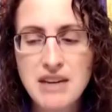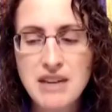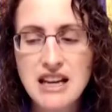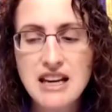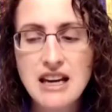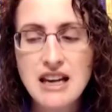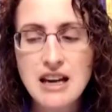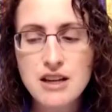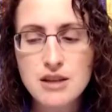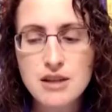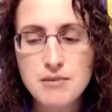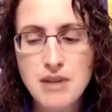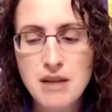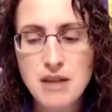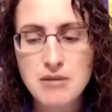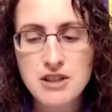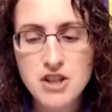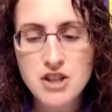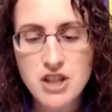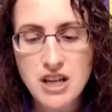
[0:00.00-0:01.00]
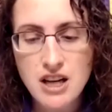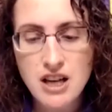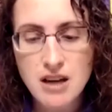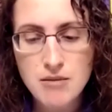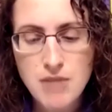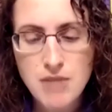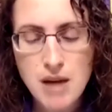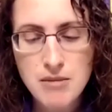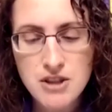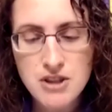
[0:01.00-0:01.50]
Gander Publishing,
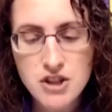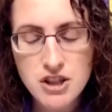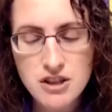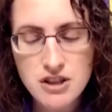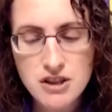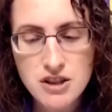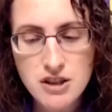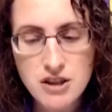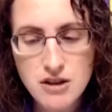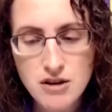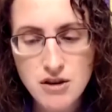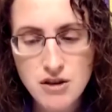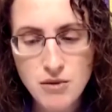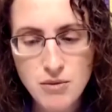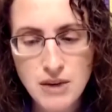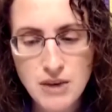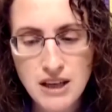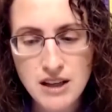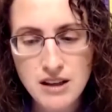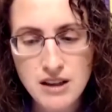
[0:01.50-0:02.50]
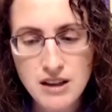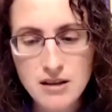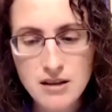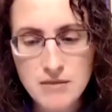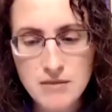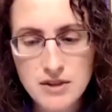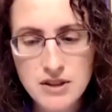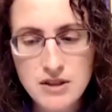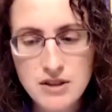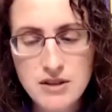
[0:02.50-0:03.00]
publishes 2
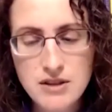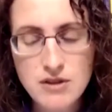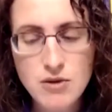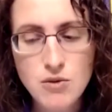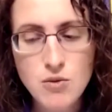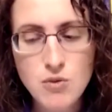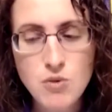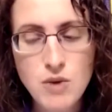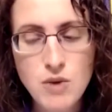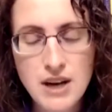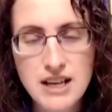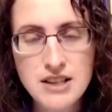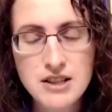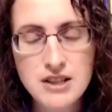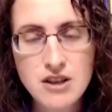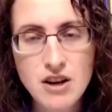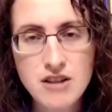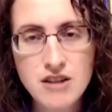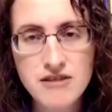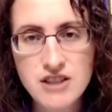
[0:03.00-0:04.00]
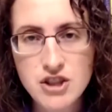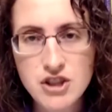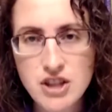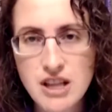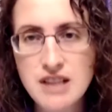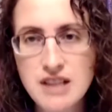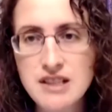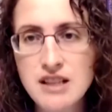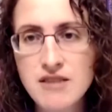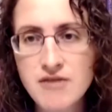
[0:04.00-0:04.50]
curriculums. One is called
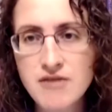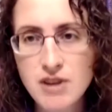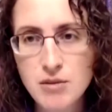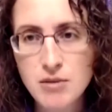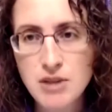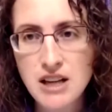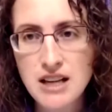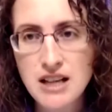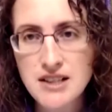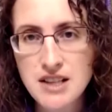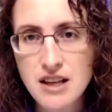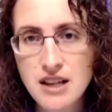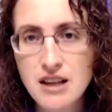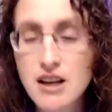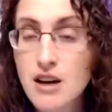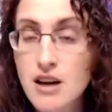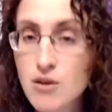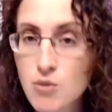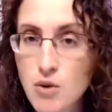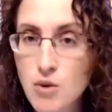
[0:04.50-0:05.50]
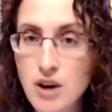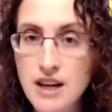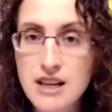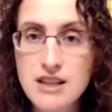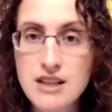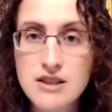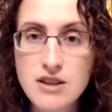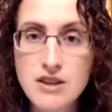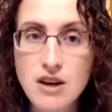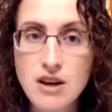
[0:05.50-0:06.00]
Visualizing and Verbalizing, and one
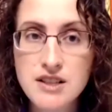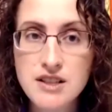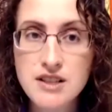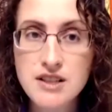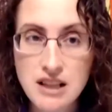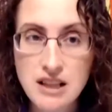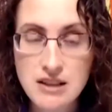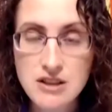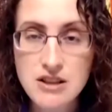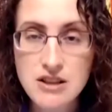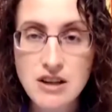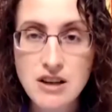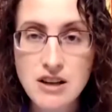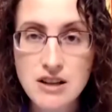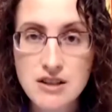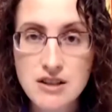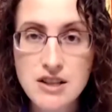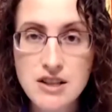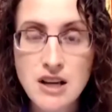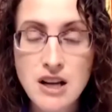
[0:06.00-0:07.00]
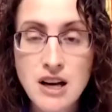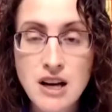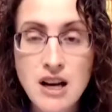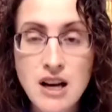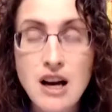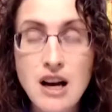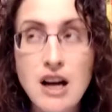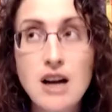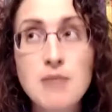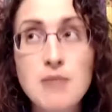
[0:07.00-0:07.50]
is called Seeing Stars.
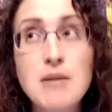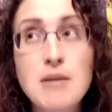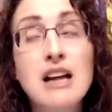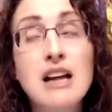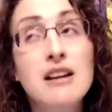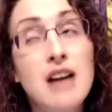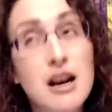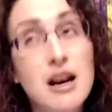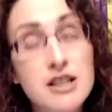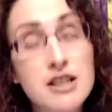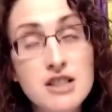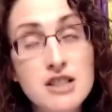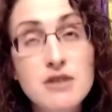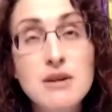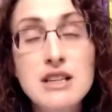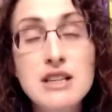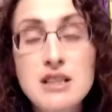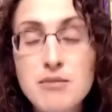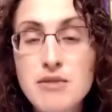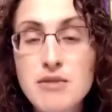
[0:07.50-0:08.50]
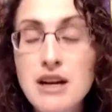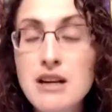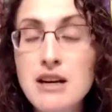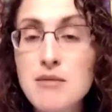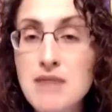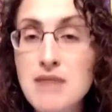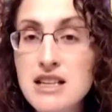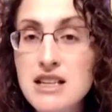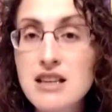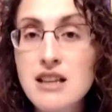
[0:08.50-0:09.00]
I do end up
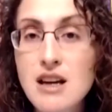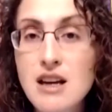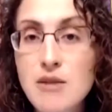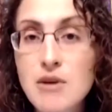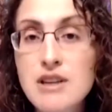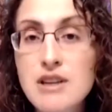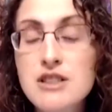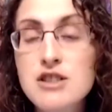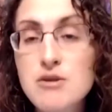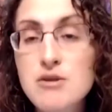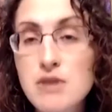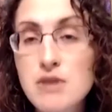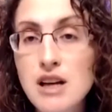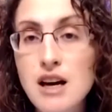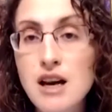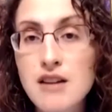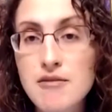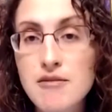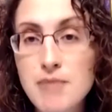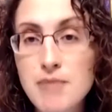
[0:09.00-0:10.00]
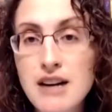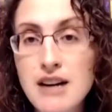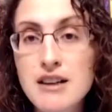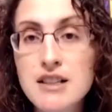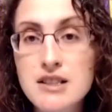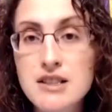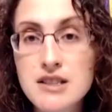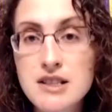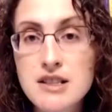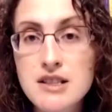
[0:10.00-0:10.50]
recommending that one to a lot of
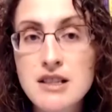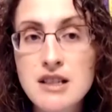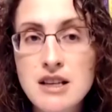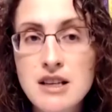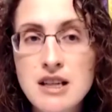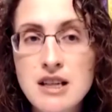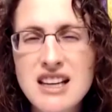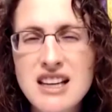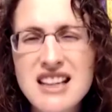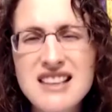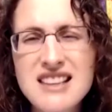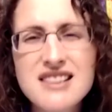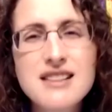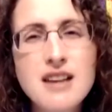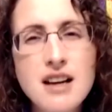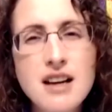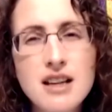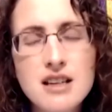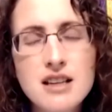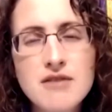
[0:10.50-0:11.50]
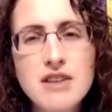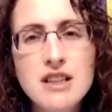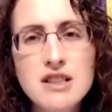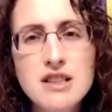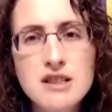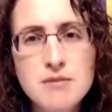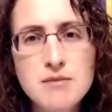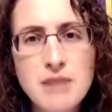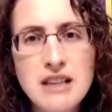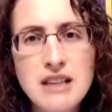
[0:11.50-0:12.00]
parents. It's kind of
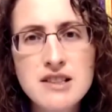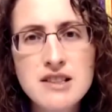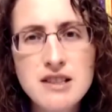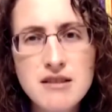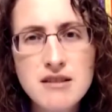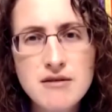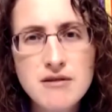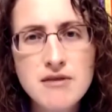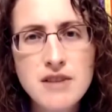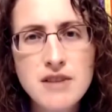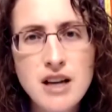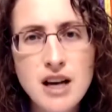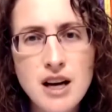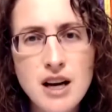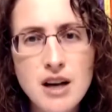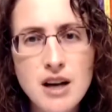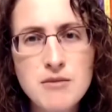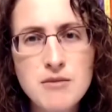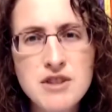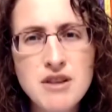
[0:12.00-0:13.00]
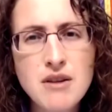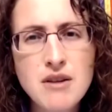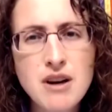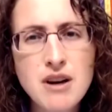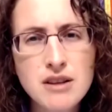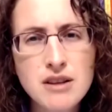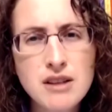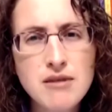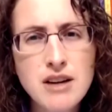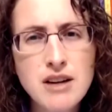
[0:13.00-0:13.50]
expensive, so I
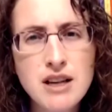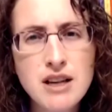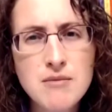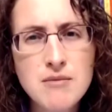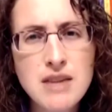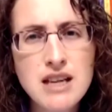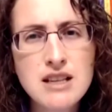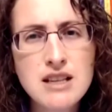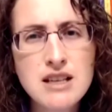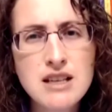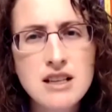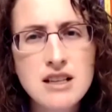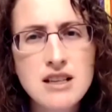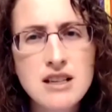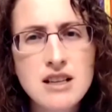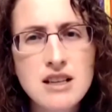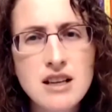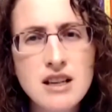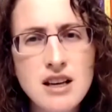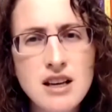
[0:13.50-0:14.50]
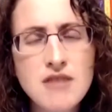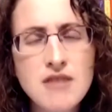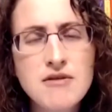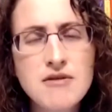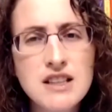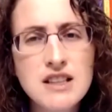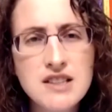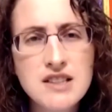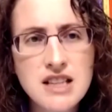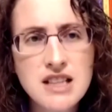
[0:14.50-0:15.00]
only recommend it if
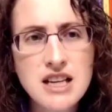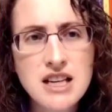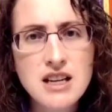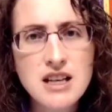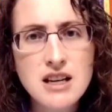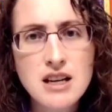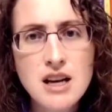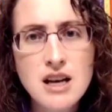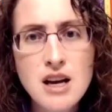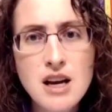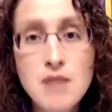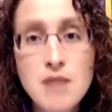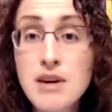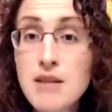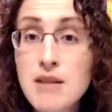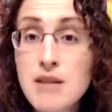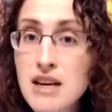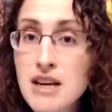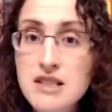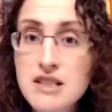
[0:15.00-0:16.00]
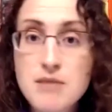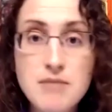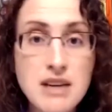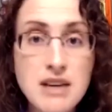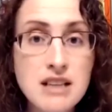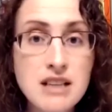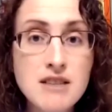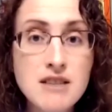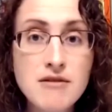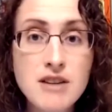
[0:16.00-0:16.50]
it's needed, but it makes a big
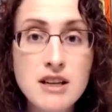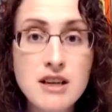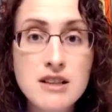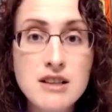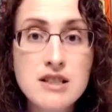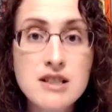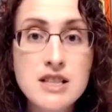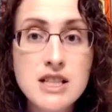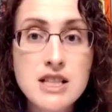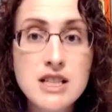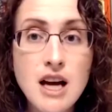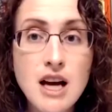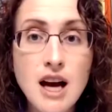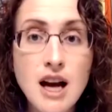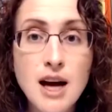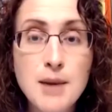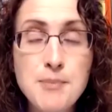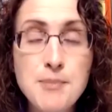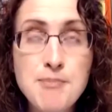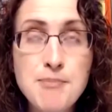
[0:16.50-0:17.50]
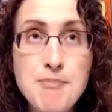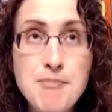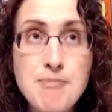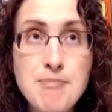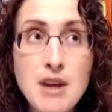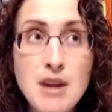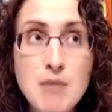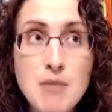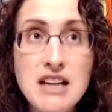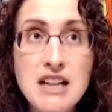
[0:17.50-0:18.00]
difference.
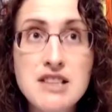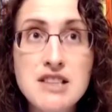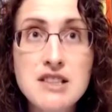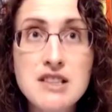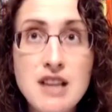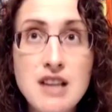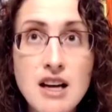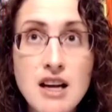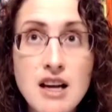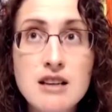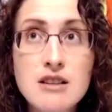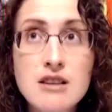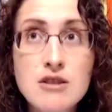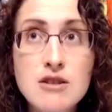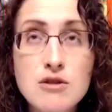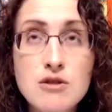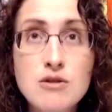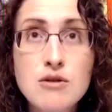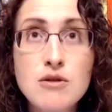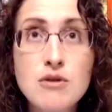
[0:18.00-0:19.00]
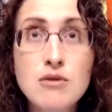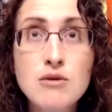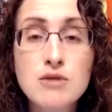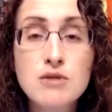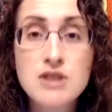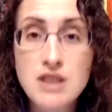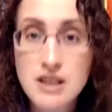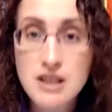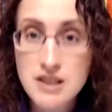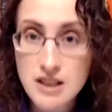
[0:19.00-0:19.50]
My son, who
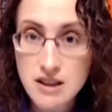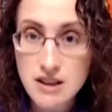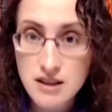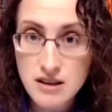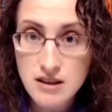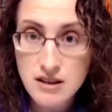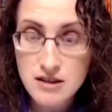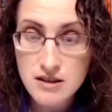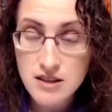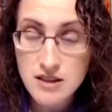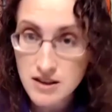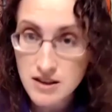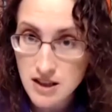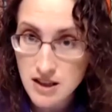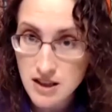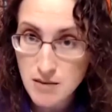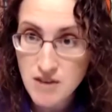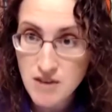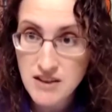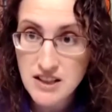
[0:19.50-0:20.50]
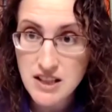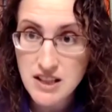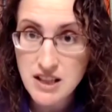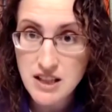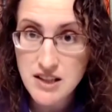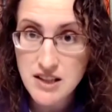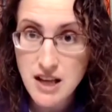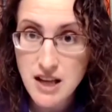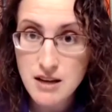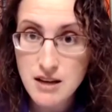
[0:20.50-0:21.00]
didn't see movies in his
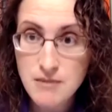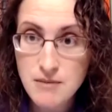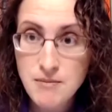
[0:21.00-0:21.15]
head,